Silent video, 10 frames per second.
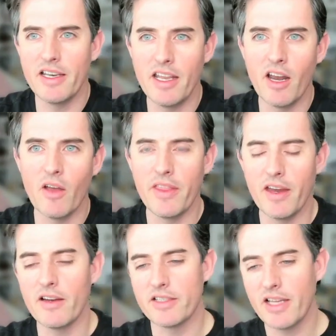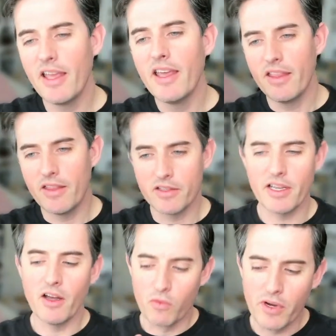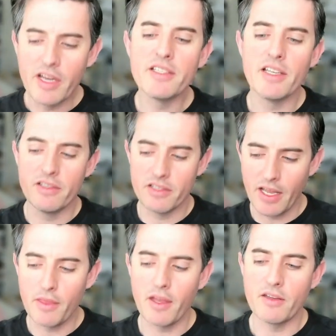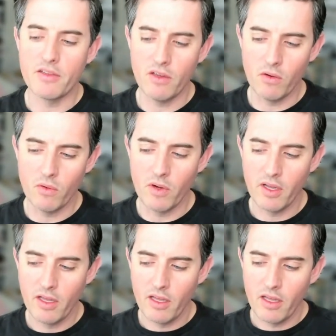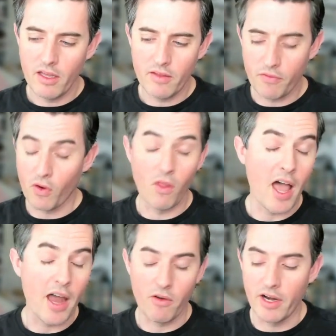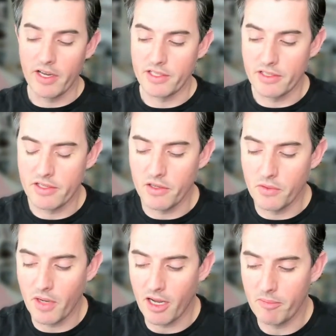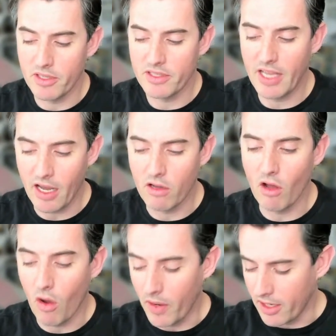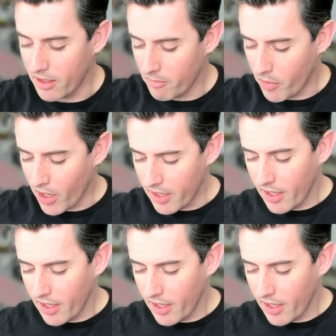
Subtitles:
you know, there's a reasons, I think, for a lot of reasons to just get going. But